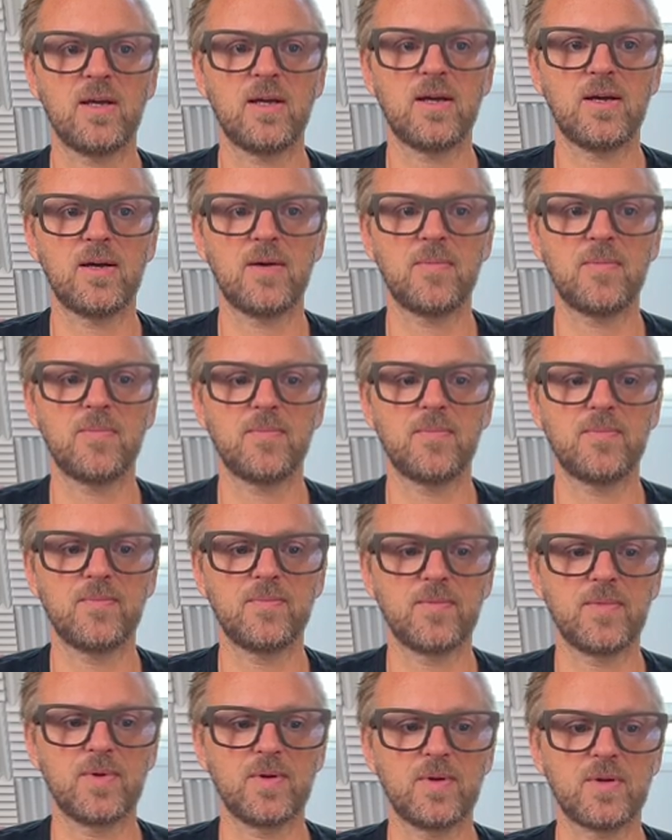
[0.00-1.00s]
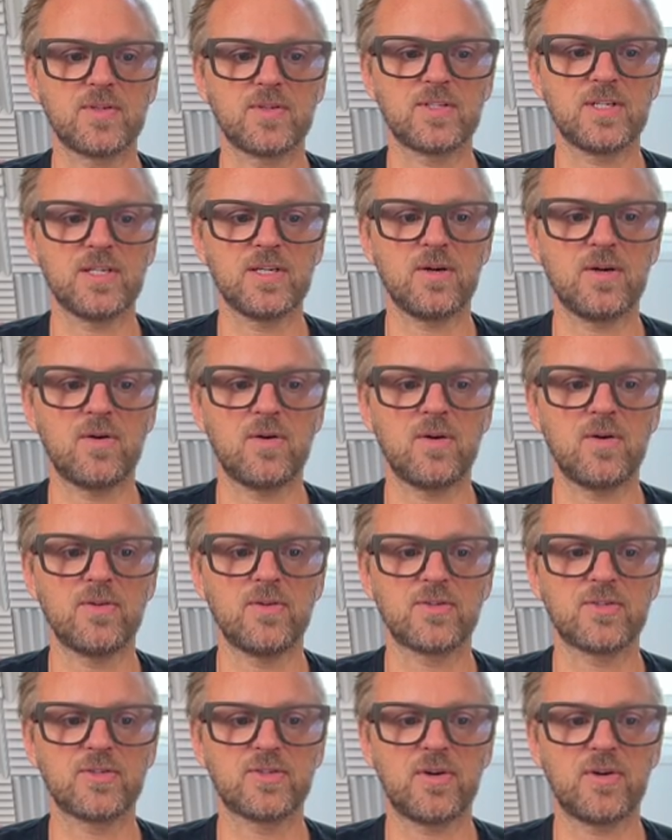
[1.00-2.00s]
Um, you can see all
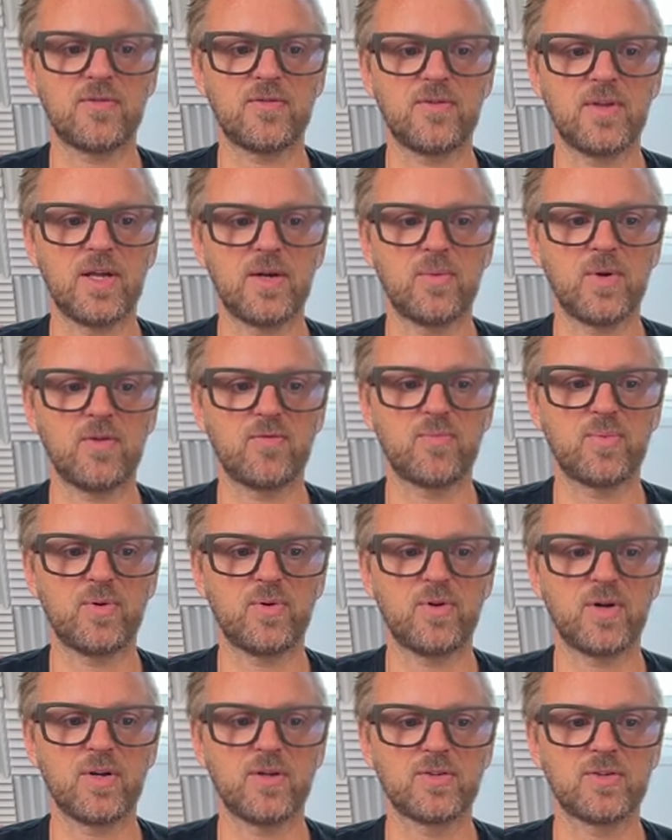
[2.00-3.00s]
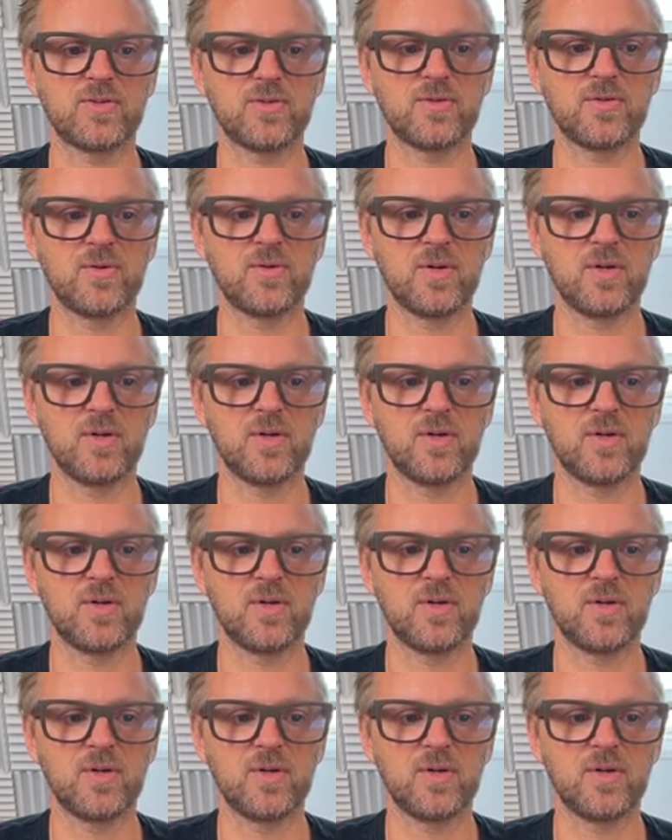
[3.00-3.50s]
the stuff that we have put onto